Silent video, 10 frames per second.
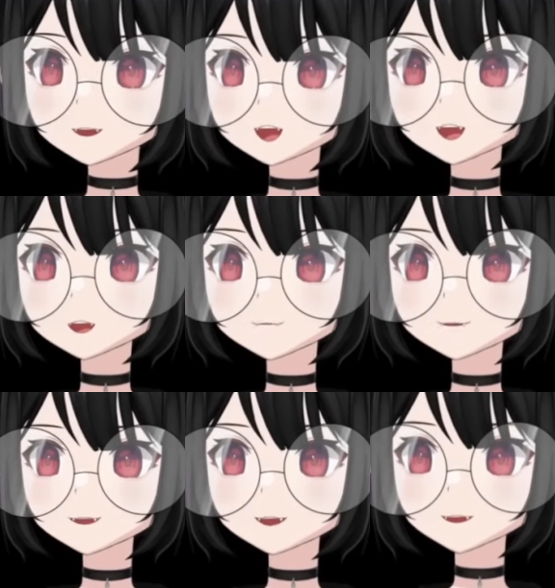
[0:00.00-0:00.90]
I have
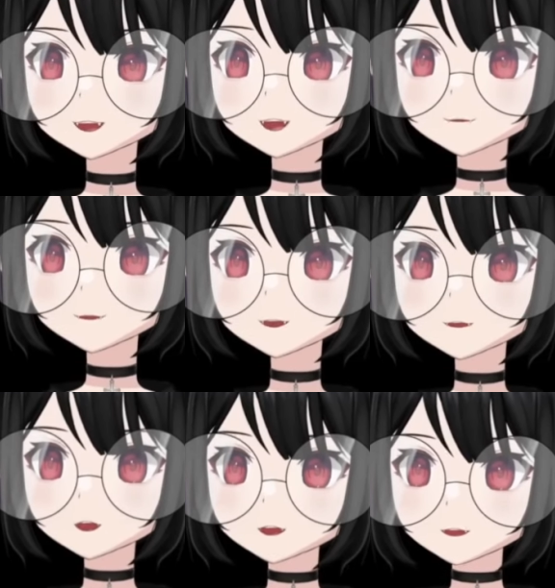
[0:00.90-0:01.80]
seen in
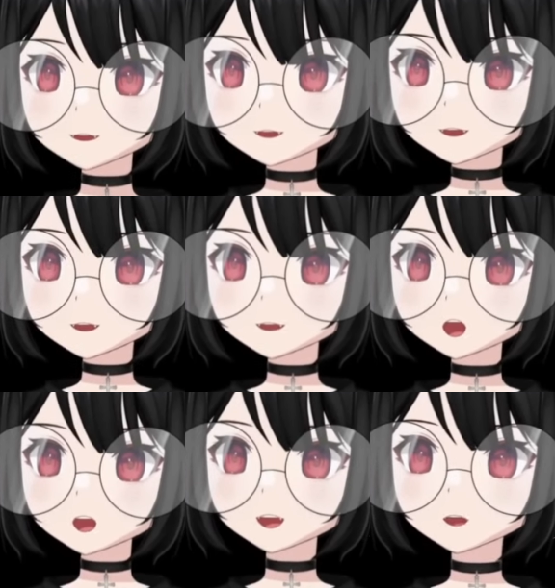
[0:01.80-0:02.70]
VTubing. The
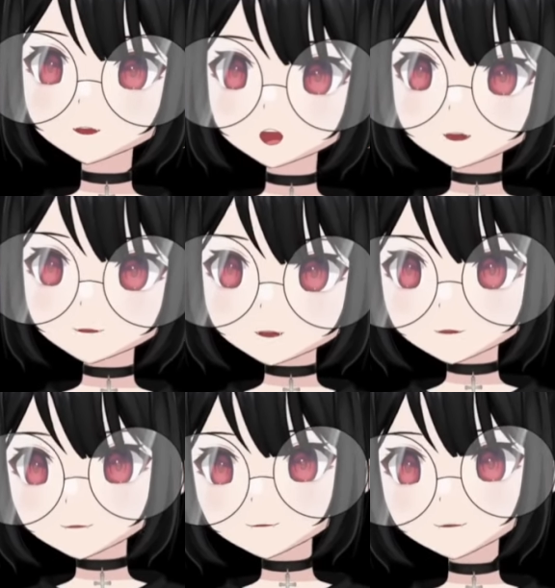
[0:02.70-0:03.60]
wait was worth it.
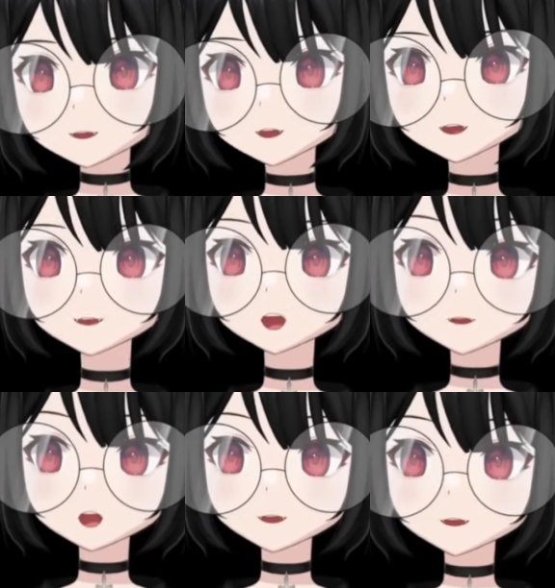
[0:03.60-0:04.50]
Now, of
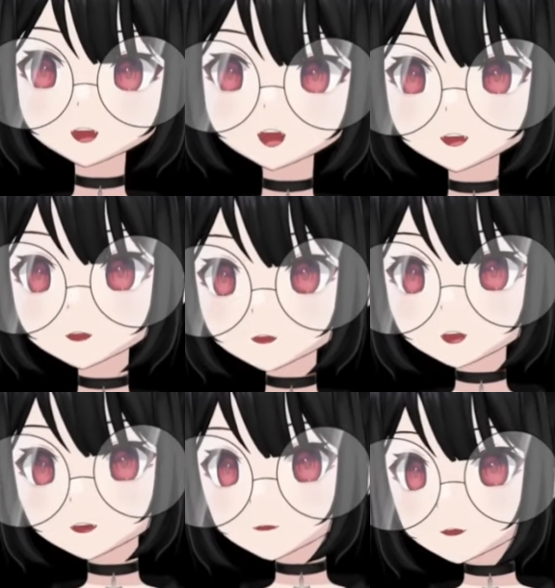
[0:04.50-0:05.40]
course, I agree
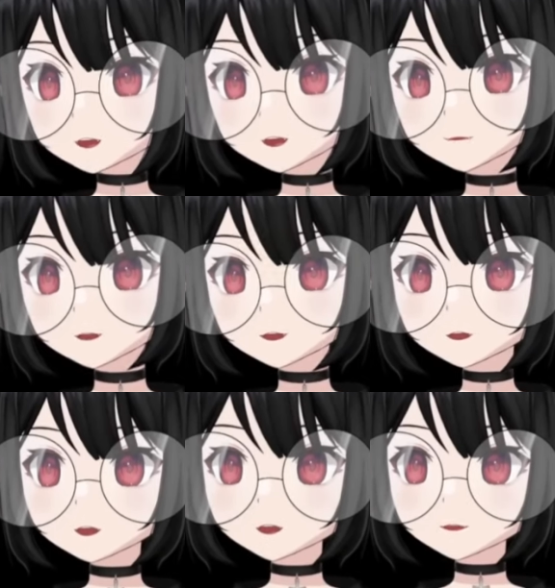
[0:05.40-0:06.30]
with this first
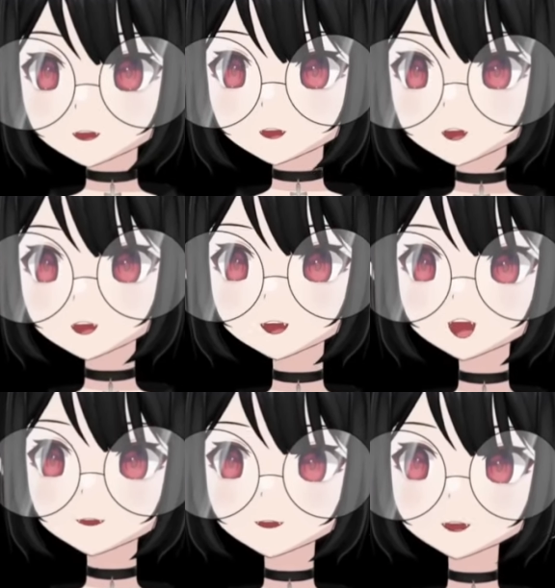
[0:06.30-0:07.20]
portion right here. I
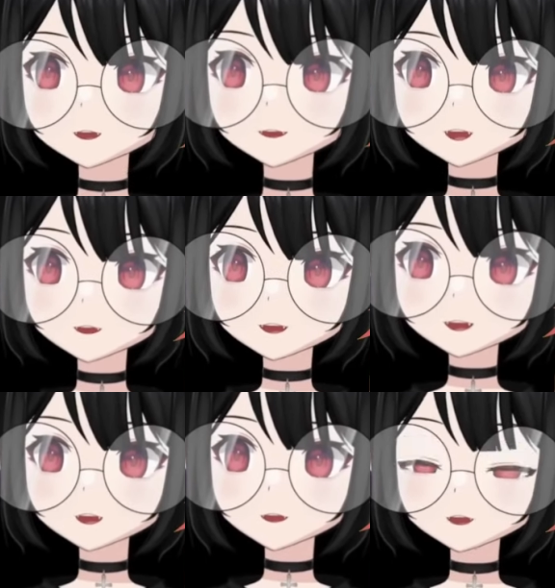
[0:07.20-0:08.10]
think Niji Sanji EN
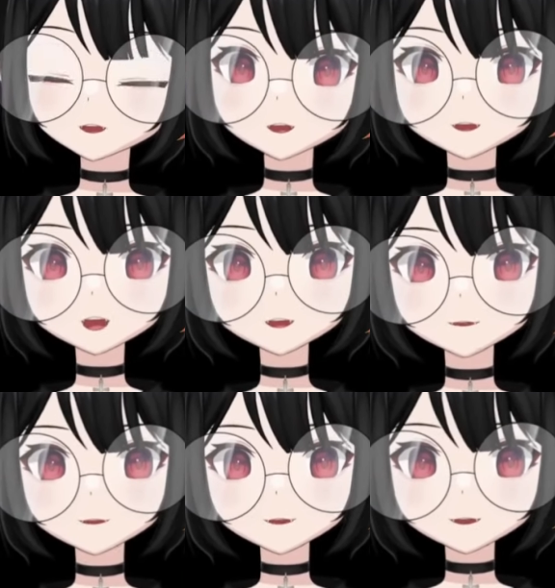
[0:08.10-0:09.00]
should be proud, even if
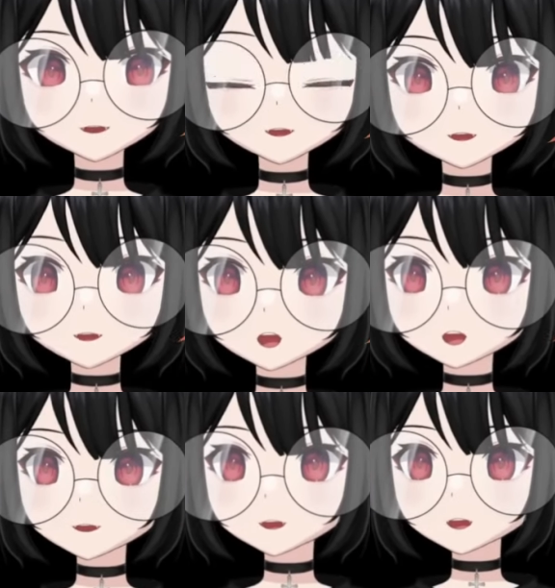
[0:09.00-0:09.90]
it was short of
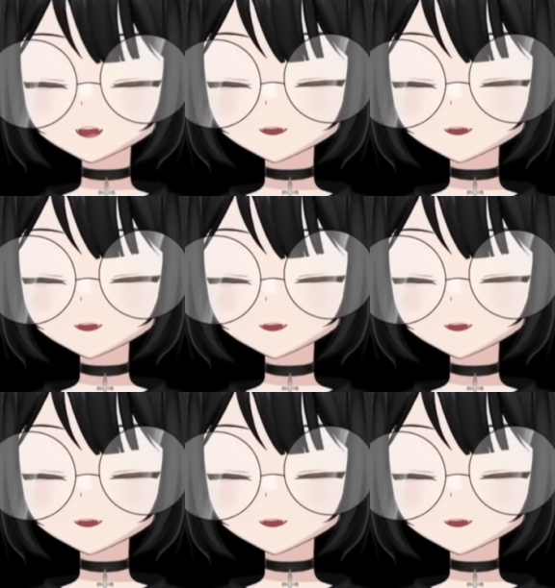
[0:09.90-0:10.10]
their